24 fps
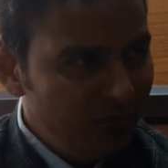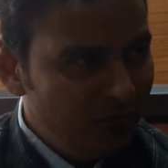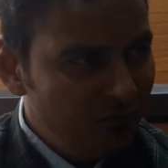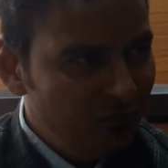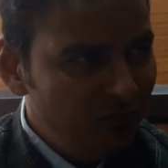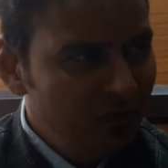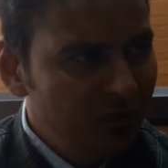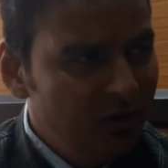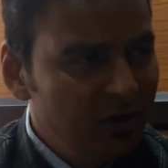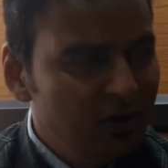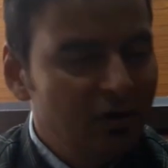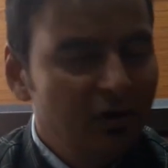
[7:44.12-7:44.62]

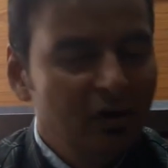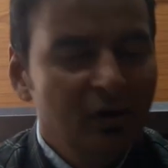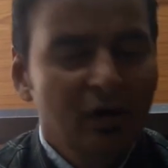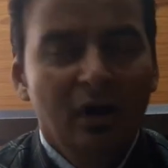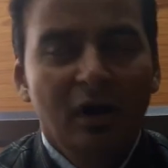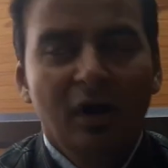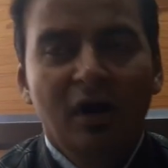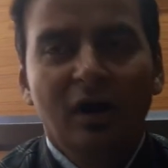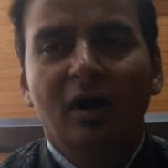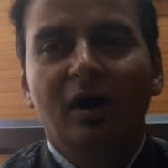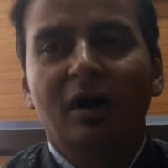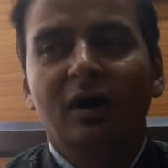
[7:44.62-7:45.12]
food,
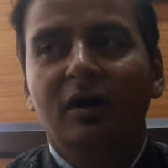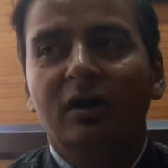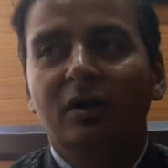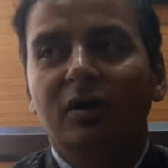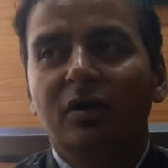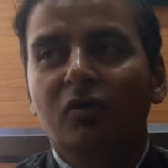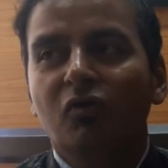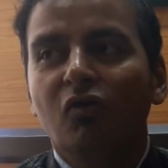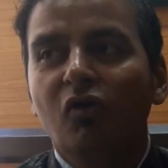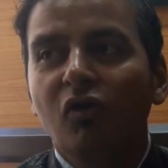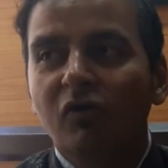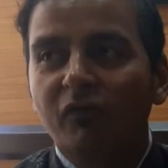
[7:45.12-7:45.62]
and
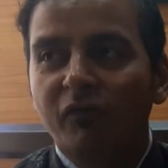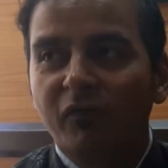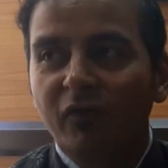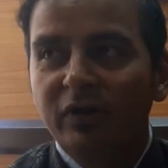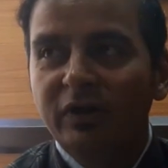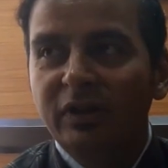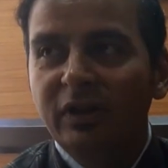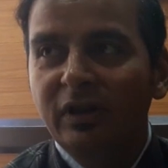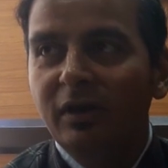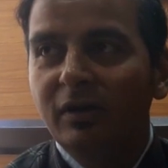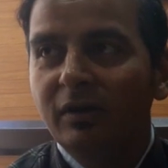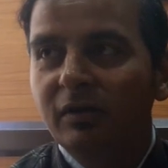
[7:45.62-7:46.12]
go for
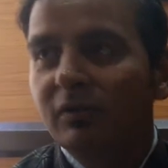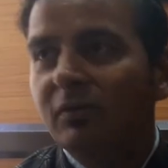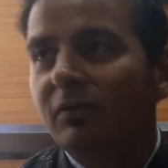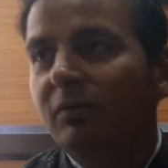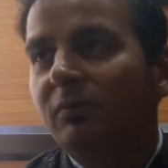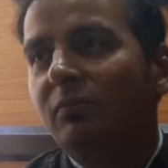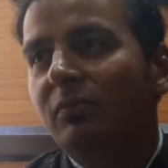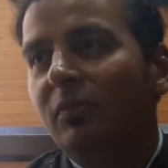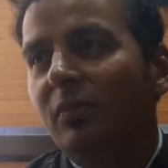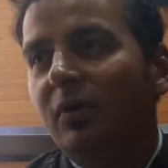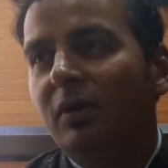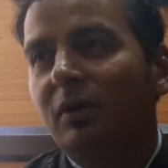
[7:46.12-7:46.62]
the, you
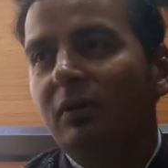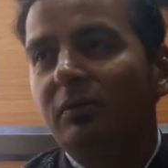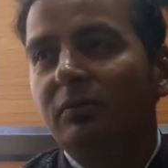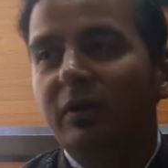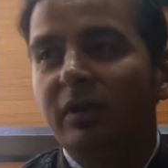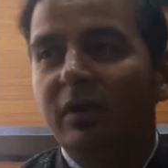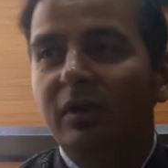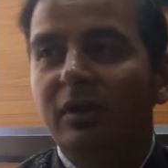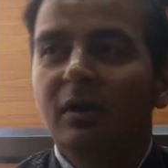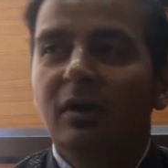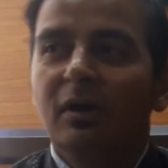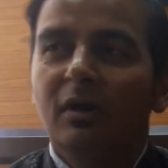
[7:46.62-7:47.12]
know,
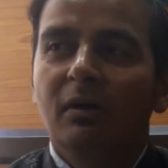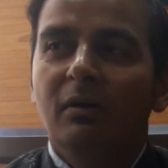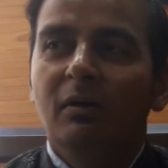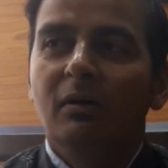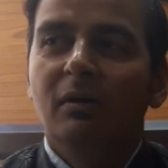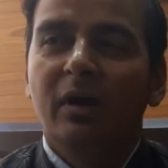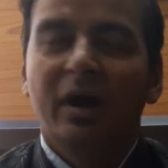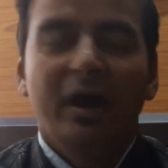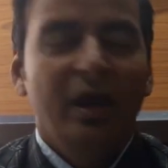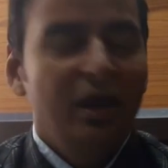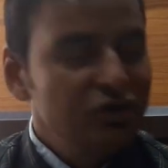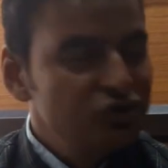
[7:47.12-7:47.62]
the
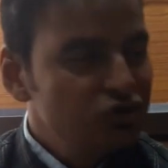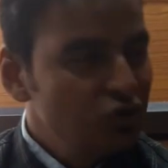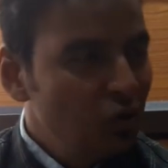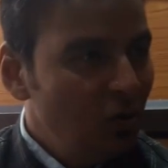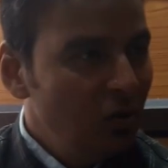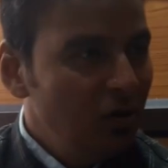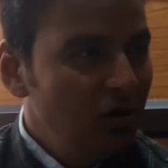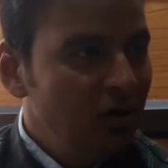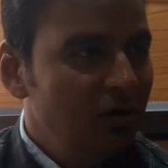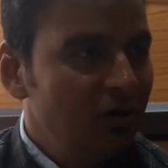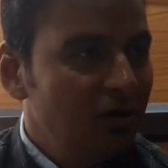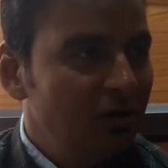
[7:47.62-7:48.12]

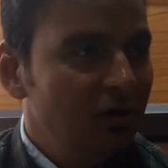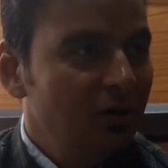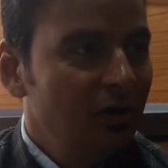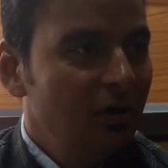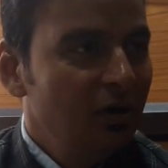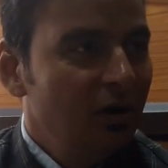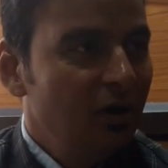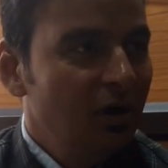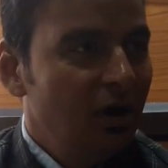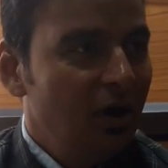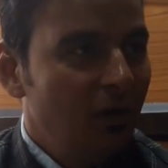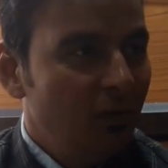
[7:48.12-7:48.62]
age-old,
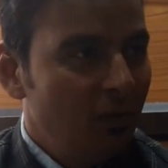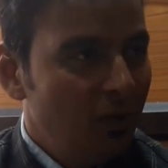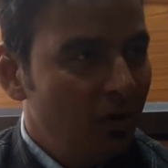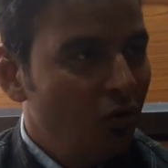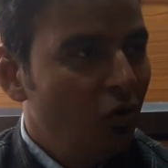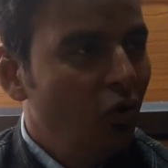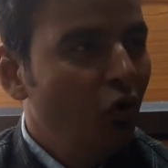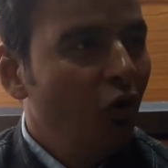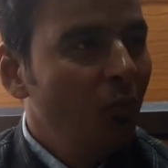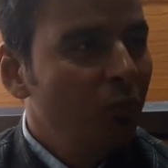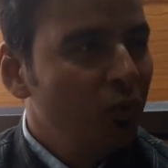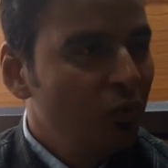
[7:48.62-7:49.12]
our
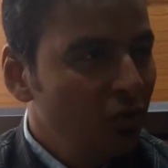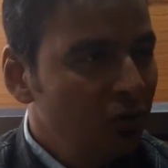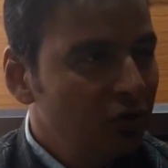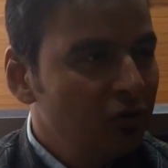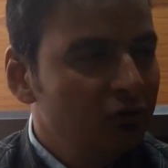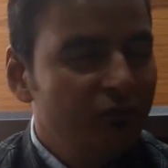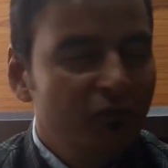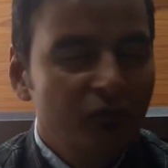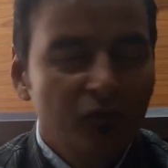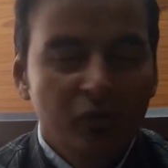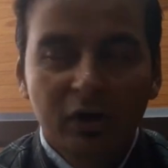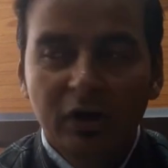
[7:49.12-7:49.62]
home-cooked
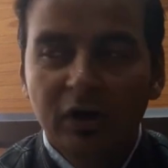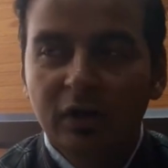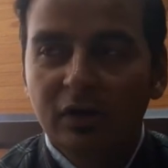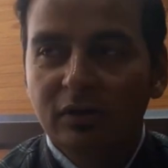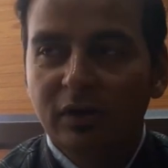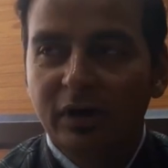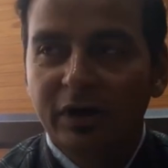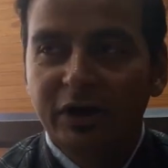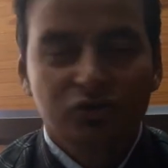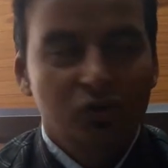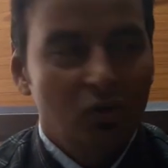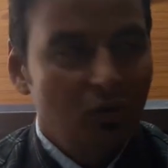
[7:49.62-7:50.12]
food.
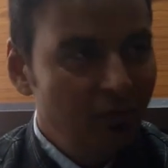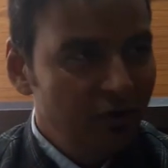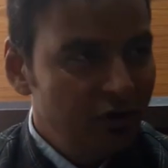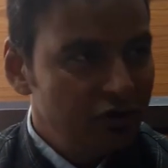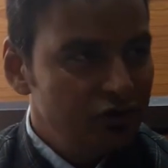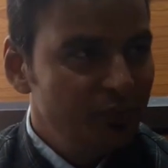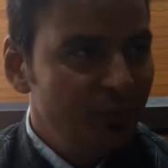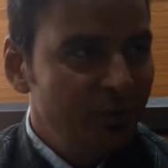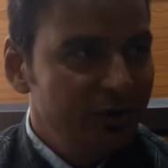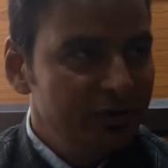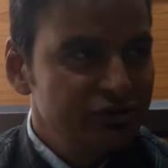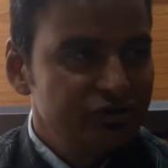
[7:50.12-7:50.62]
That is
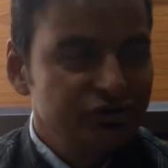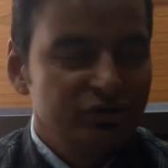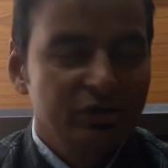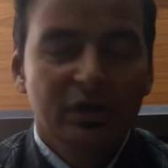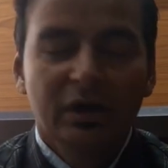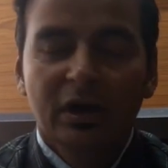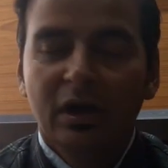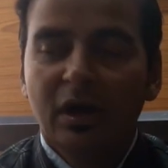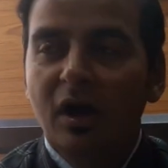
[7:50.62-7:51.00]
always best.